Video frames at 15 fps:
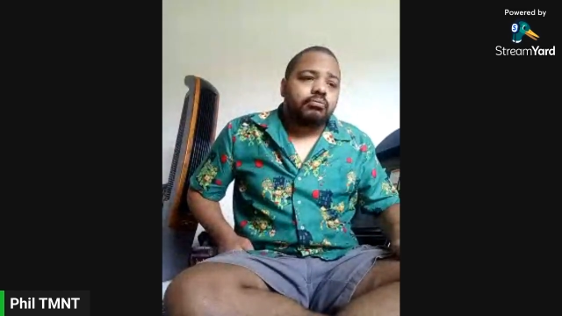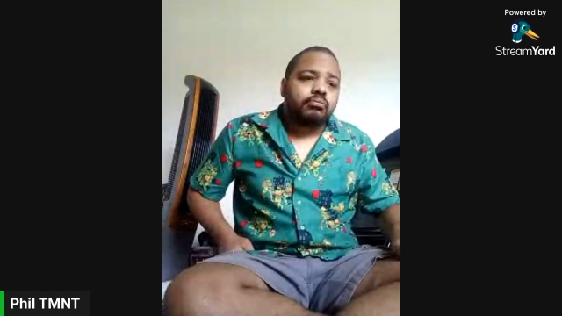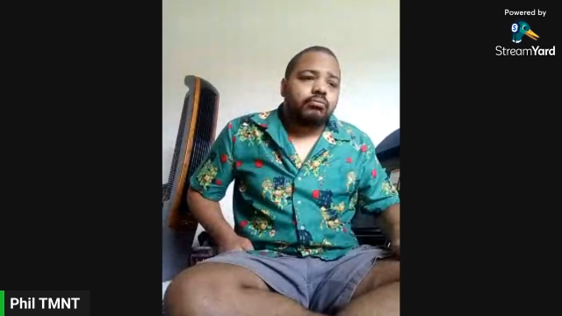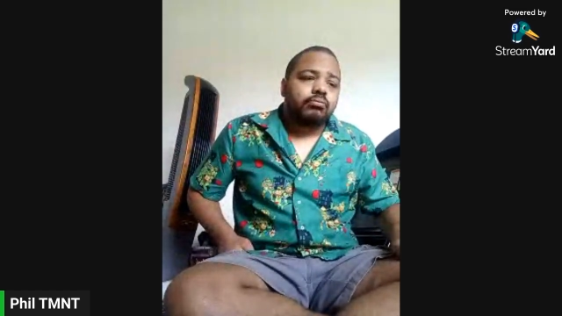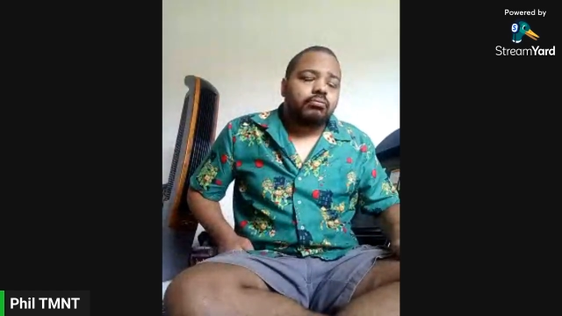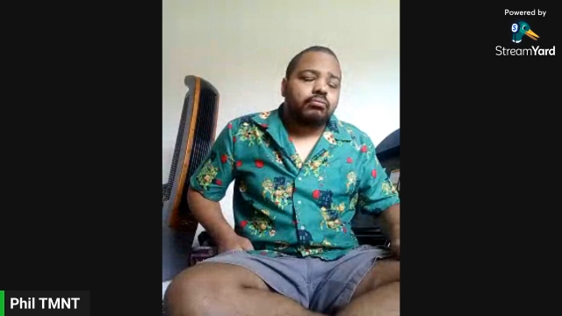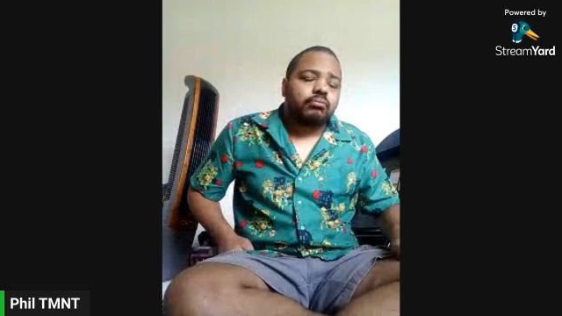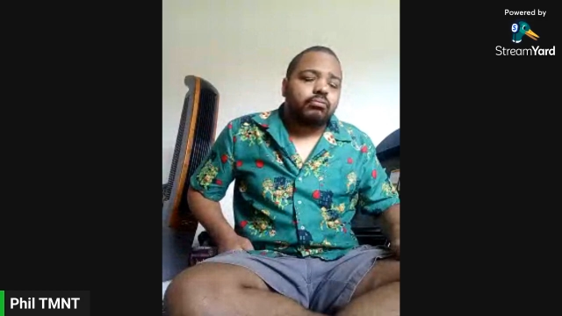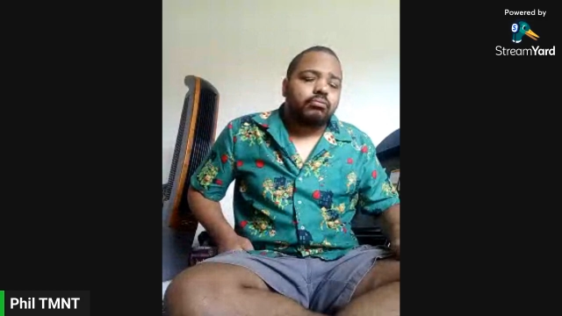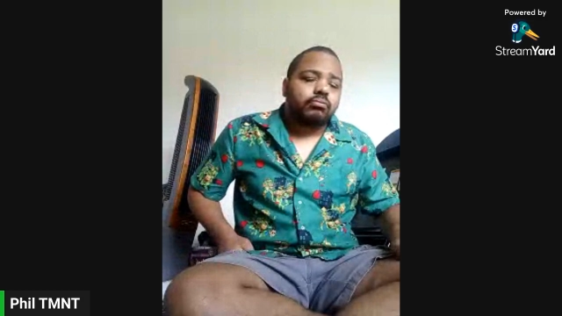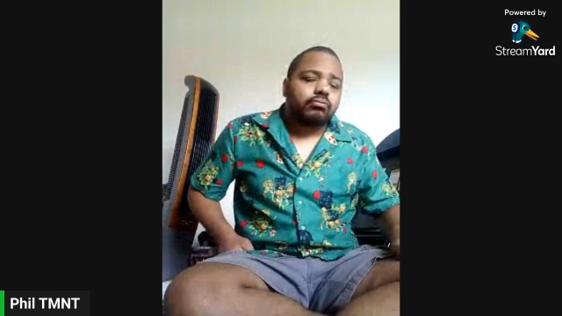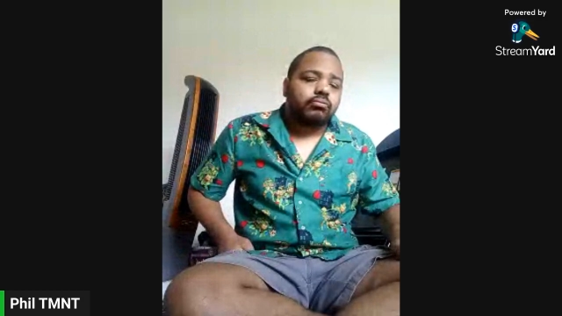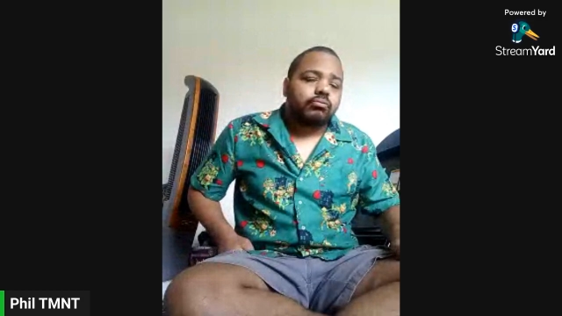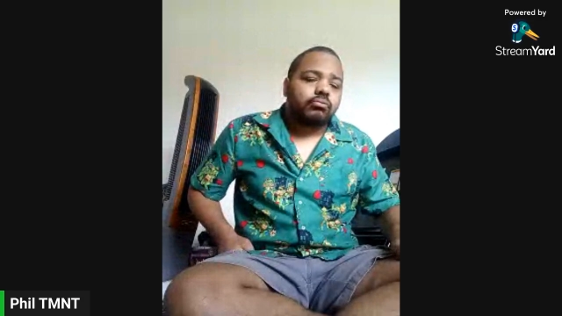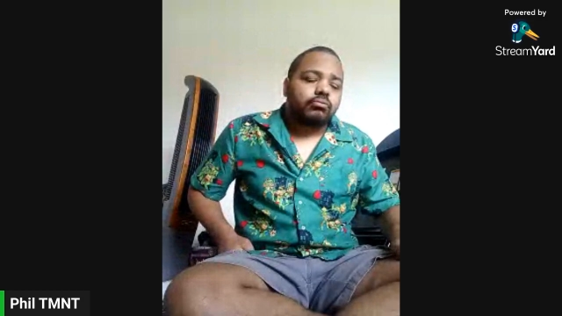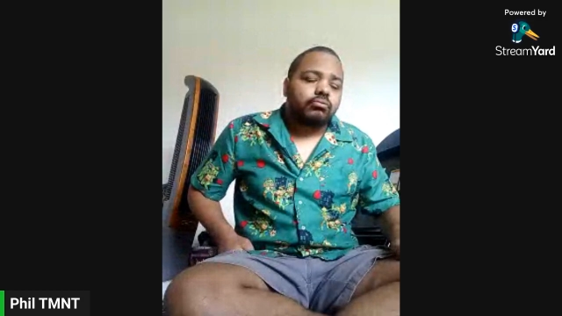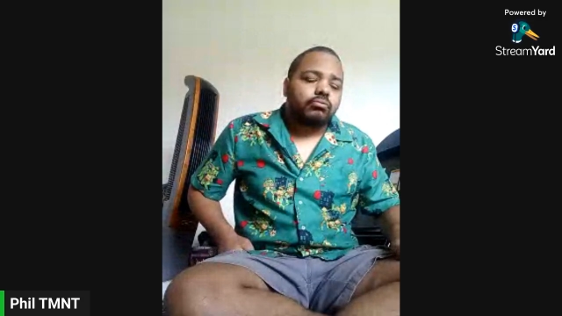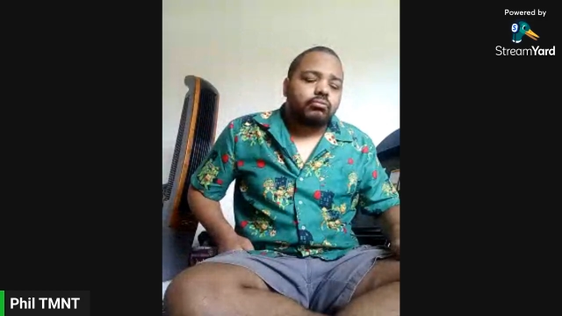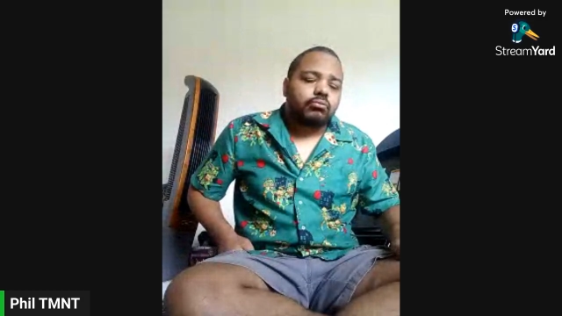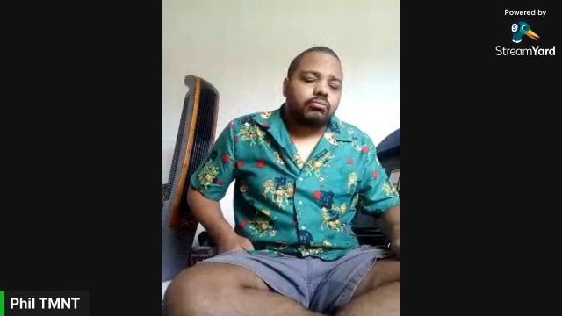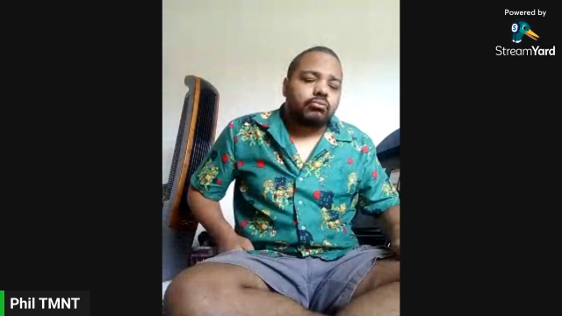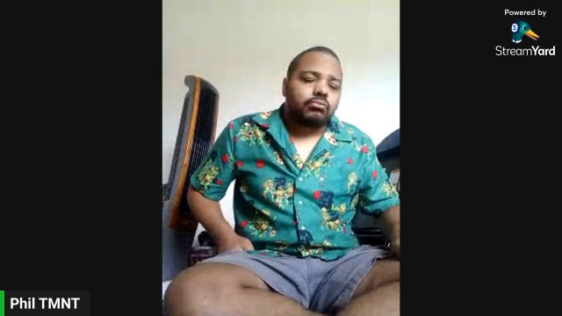
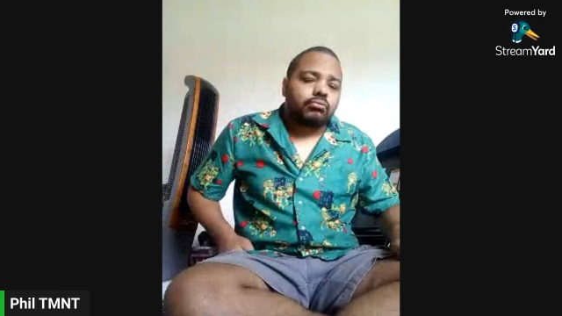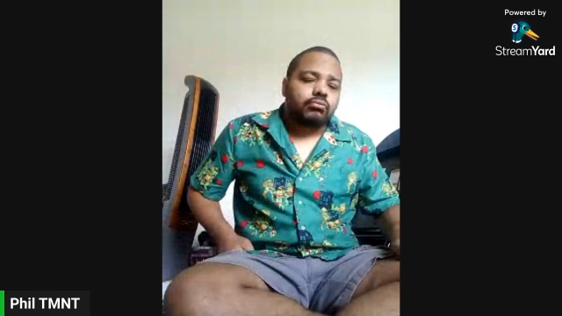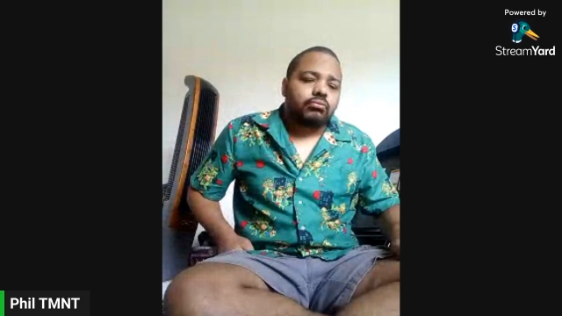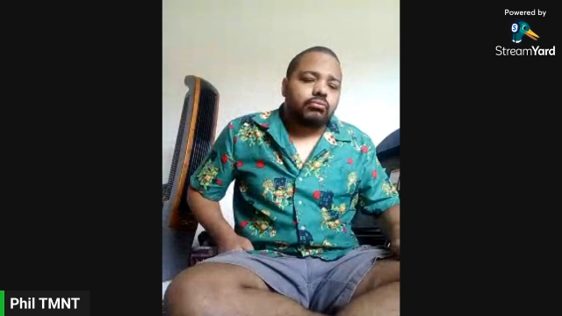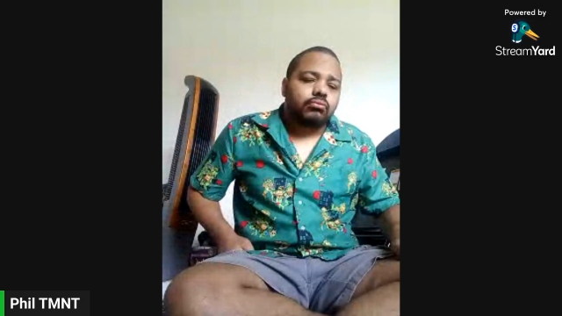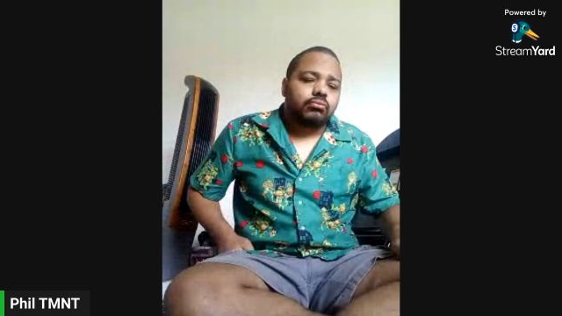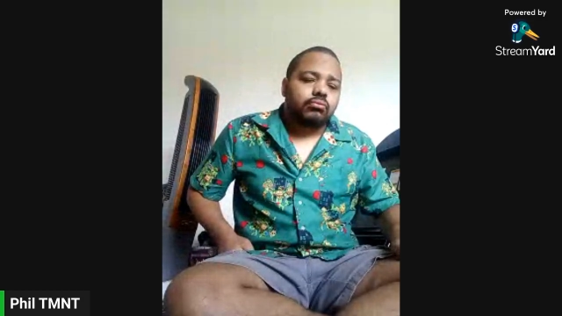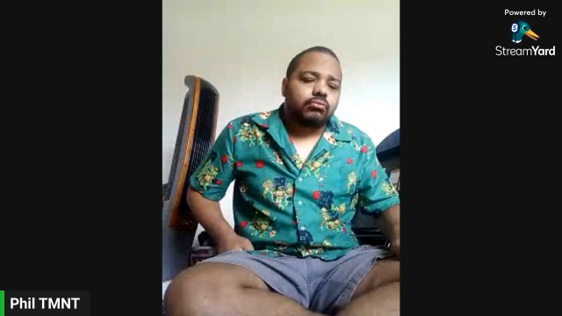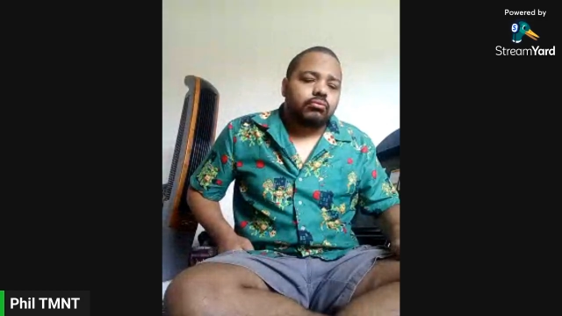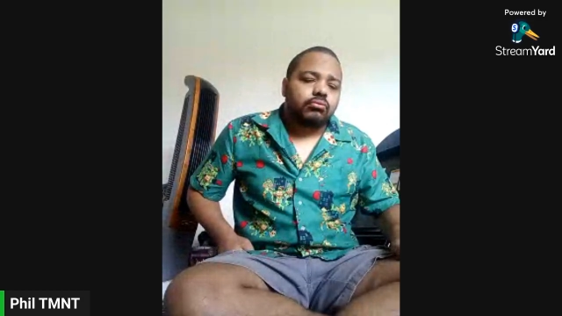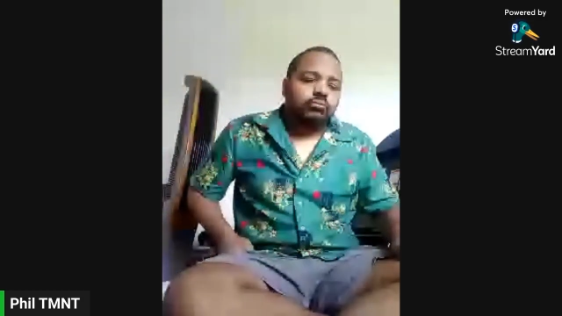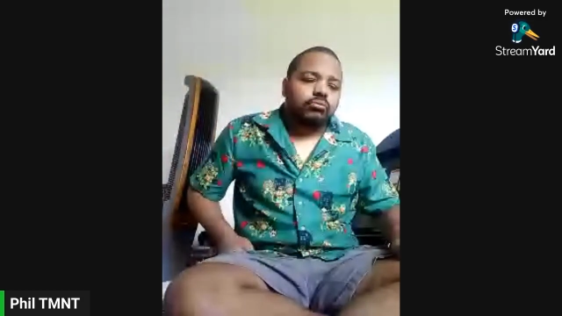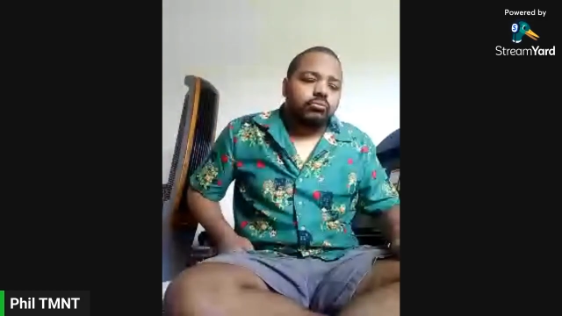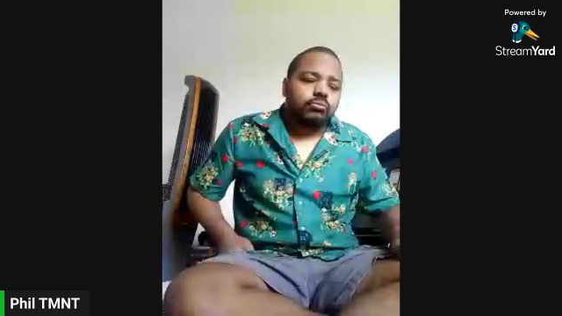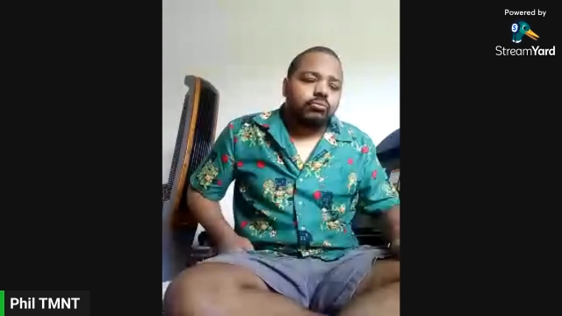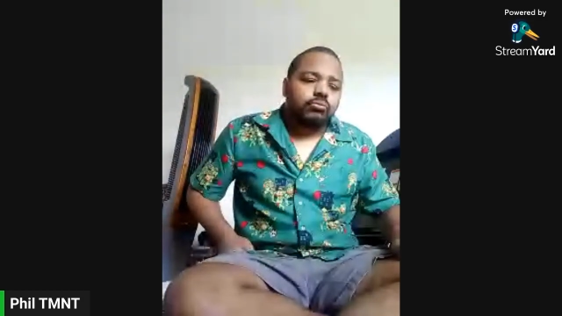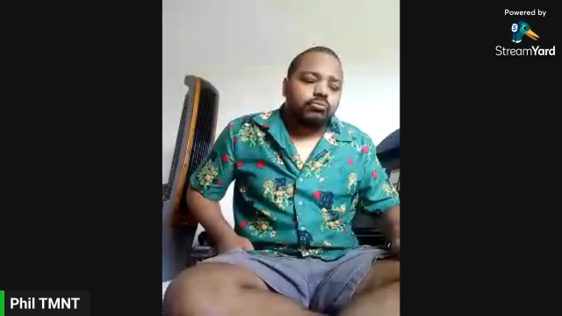No one is speaking in this clip.